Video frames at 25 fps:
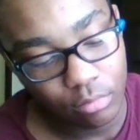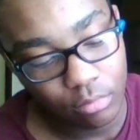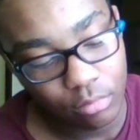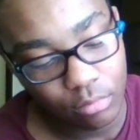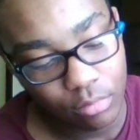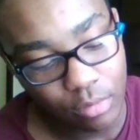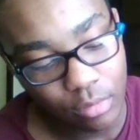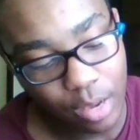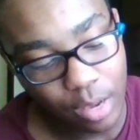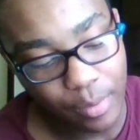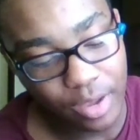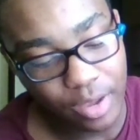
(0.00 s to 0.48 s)

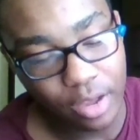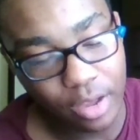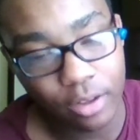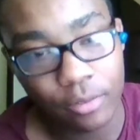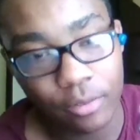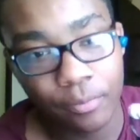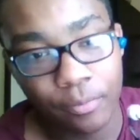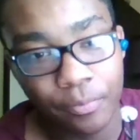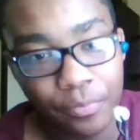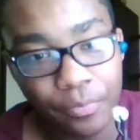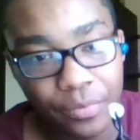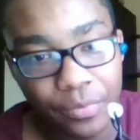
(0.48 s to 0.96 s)
There we go.
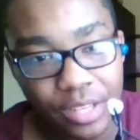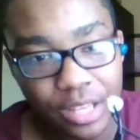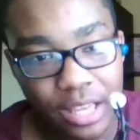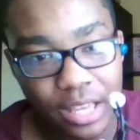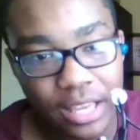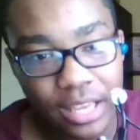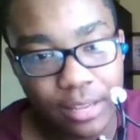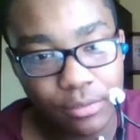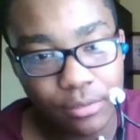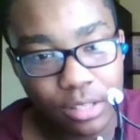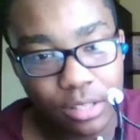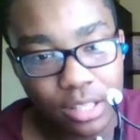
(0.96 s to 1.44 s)
It
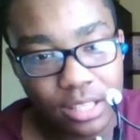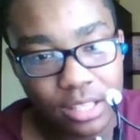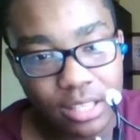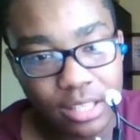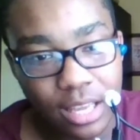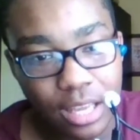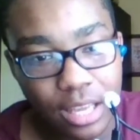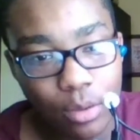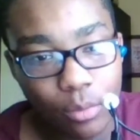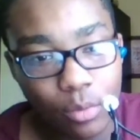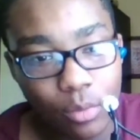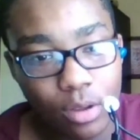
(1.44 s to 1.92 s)
gives you the
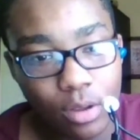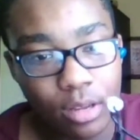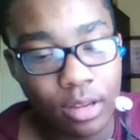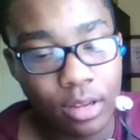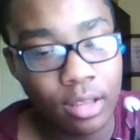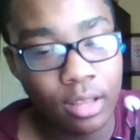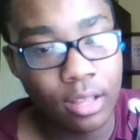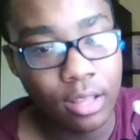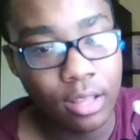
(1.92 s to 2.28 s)
second one.